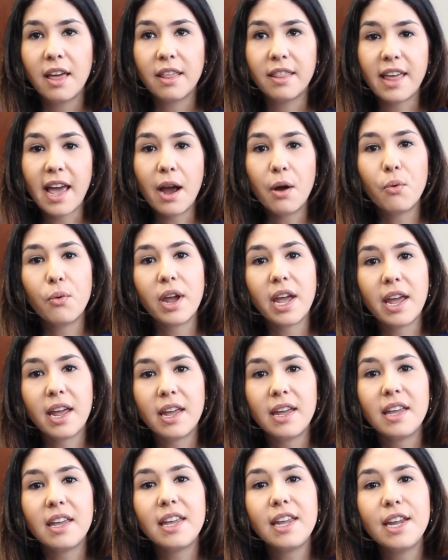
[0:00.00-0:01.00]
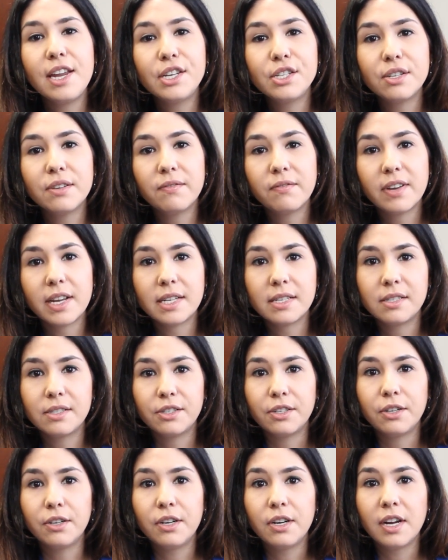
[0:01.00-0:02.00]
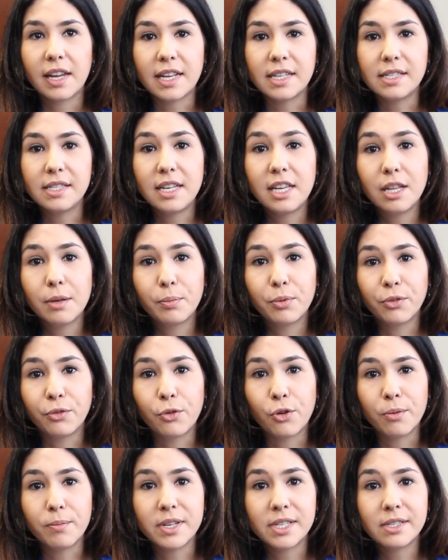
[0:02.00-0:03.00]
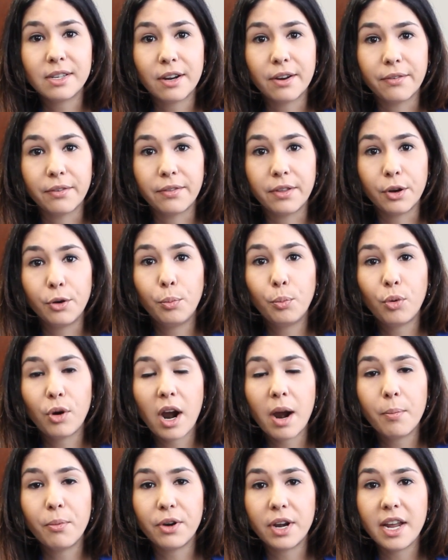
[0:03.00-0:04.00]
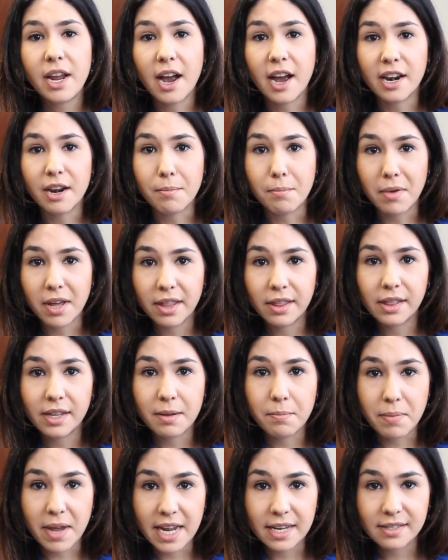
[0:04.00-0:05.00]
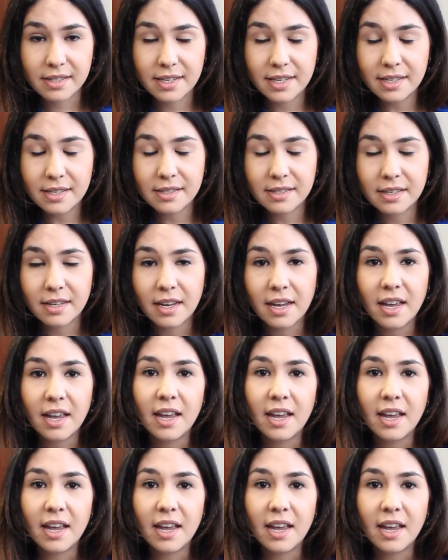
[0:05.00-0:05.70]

That way, each investor can see the performance of their property on a monthly basis.